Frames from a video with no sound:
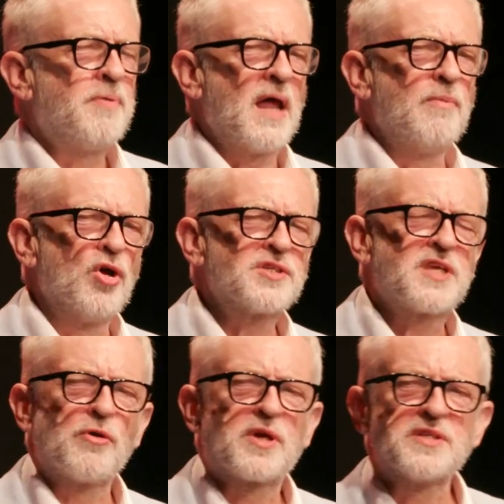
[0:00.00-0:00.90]
But I'm
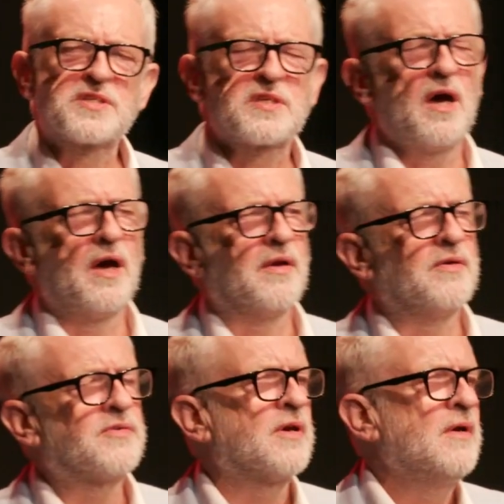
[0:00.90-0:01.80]
also
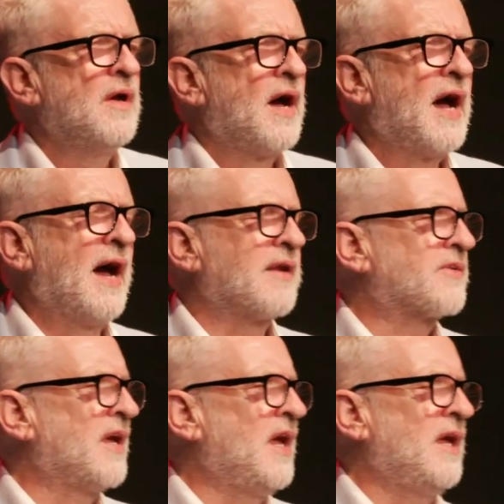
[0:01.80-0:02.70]
concerned
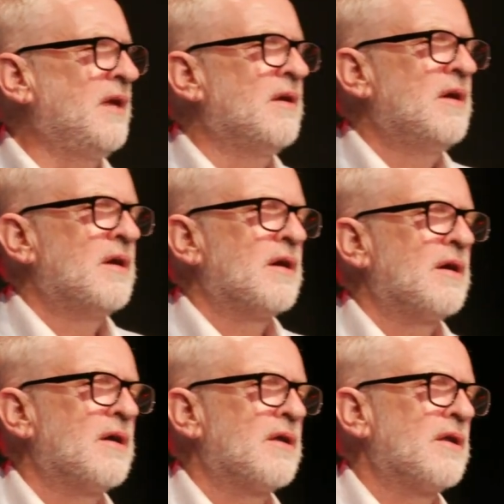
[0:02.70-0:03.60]
at
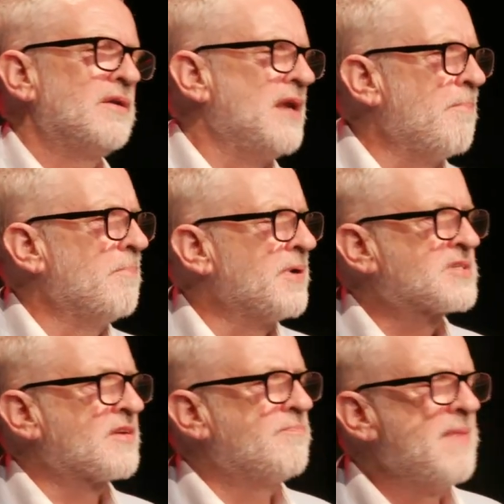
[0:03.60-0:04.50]
the
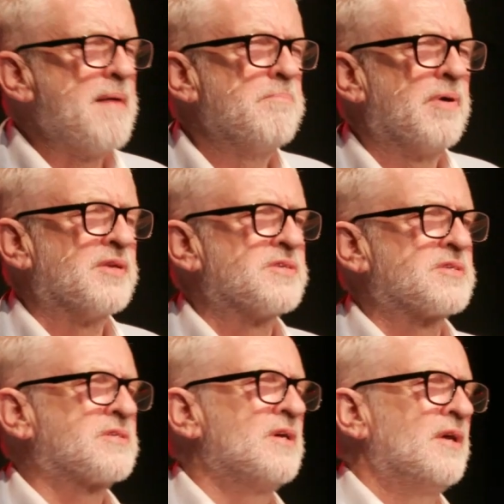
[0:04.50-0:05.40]
numbers of
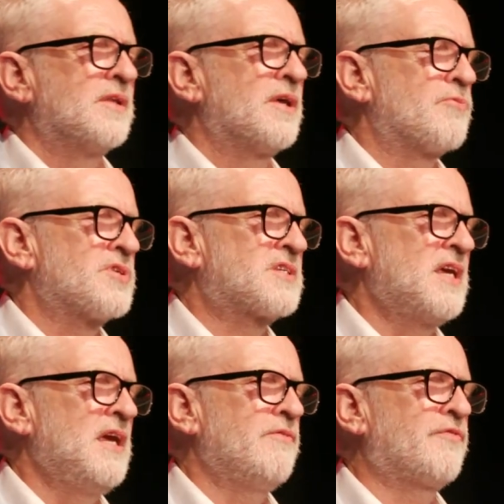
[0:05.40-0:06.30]
members that
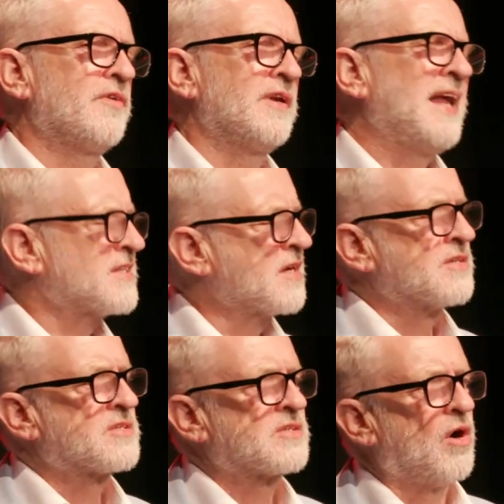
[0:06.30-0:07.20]
receive
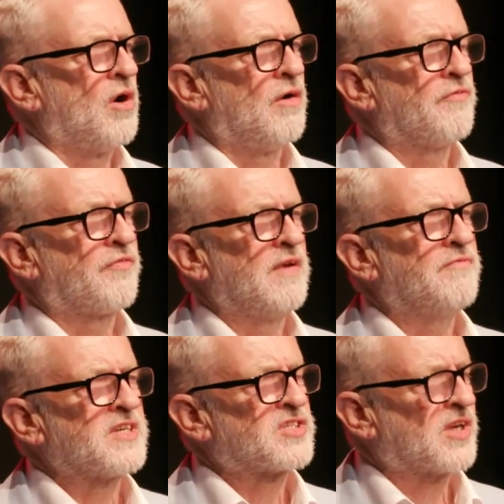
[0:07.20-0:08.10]
letters of
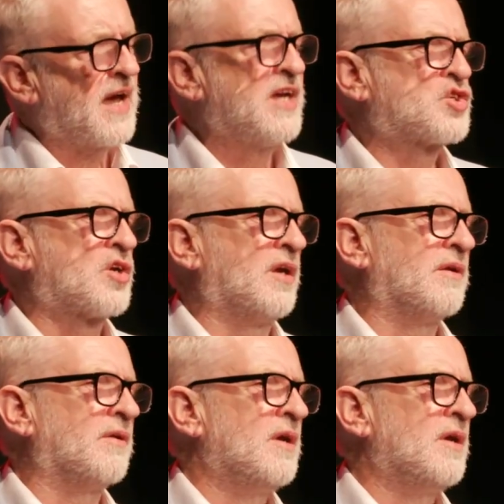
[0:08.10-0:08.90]
investigation